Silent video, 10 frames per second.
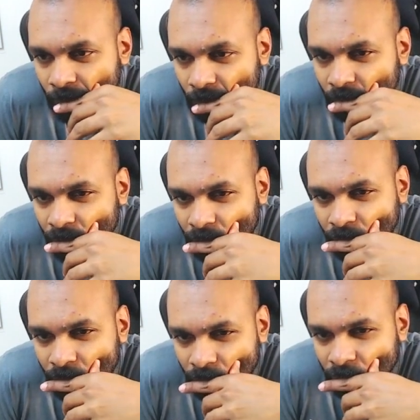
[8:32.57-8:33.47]

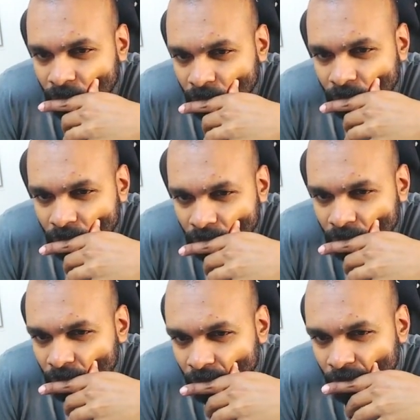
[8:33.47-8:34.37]

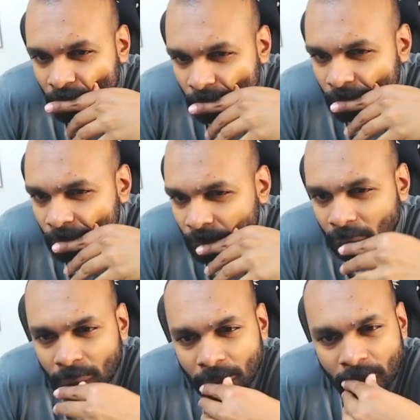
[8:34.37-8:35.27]

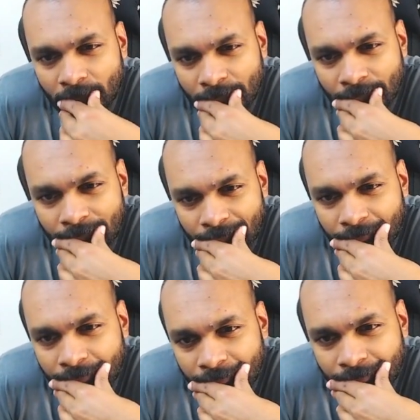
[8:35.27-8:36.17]

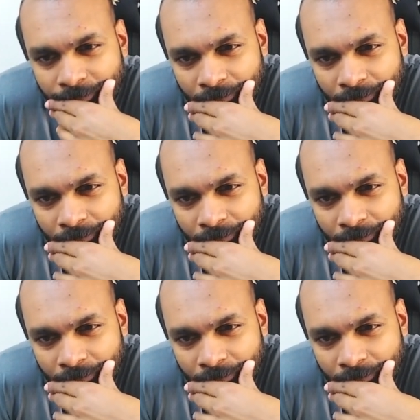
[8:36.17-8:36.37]
This person isn't speaking.